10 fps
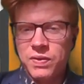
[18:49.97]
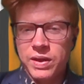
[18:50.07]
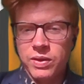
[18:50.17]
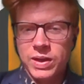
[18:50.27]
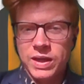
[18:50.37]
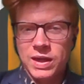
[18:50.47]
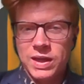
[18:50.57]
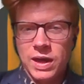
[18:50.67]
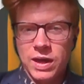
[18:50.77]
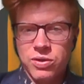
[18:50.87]

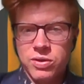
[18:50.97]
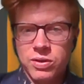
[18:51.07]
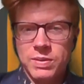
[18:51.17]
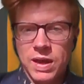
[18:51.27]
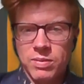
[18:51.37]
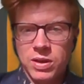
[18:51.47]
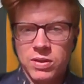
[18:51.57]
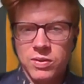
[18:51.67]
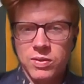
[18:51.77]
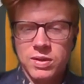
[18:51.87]
theoretically, I should be able
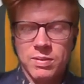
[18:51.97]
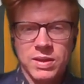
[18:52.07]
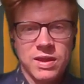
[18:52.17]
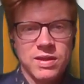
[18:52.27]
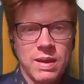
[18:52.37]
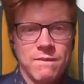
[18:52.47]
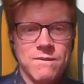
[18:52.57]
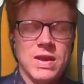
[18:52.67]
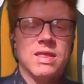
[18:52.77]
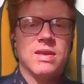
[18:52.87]
to do some of the
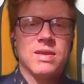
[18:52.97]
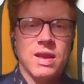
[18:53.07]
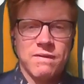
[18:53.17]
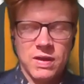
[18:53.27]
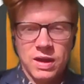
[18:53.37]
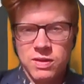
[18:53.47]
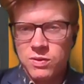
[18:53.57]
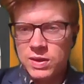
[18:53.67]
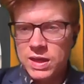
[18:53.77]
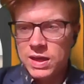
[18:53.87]
same fancy stuff that I
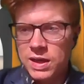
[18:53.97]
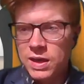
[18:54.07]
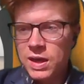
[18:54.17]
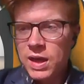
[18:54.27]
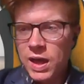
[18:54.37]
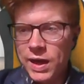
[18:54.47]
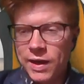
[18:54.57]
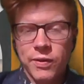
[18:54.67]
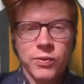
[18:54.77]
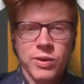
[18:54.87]
do here
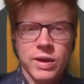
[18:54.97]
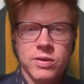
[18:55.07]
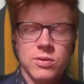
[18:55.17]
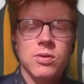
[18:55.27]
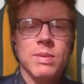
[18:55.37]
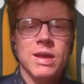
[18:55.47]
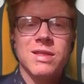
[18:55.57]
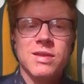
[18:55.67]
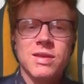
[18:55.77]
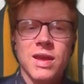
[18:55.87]
through our Google
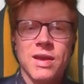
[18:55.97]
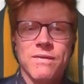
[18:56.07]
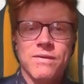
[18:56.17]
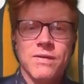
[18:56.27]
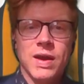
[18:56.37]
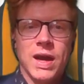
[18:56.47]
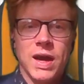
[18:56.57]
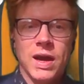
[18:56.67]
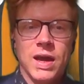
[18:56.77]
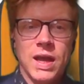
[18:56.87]
Meets if
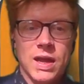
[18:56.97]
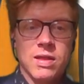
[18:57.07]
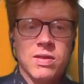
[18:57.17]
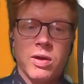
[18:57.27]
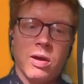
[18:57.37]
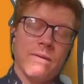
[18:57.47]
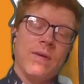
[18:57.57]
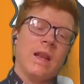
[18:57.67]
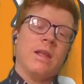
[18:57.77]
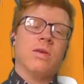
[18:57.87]
it's
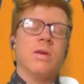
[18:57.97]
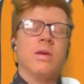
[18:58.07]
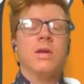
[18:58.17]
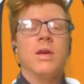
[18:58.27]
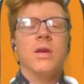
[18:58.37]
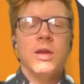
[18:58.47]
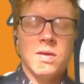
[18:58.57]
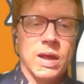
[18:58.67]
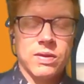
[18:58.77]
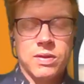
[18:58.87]
of value
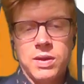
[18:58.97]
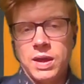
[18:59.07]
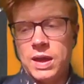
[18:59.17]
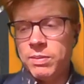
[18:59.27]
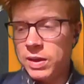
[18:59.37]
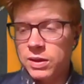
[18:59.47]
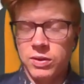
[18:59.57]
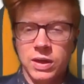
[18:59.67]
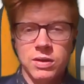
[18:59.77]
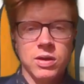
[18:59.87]
to us,
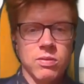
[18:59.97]
including,